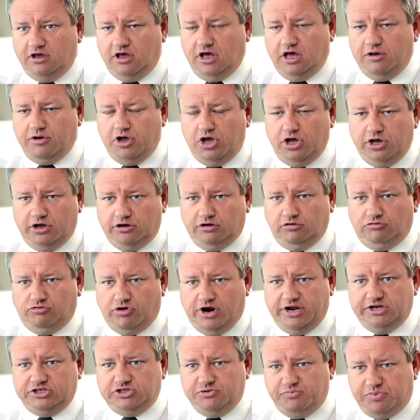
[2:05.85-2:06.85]
hurdle
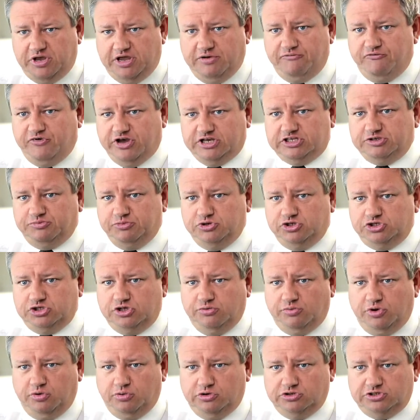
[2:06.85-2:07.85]
rate, to be investments
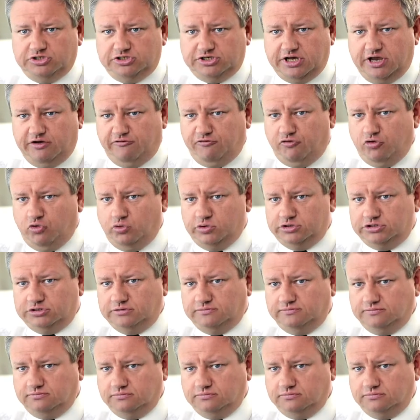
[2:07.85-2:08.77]
that we want to take forward.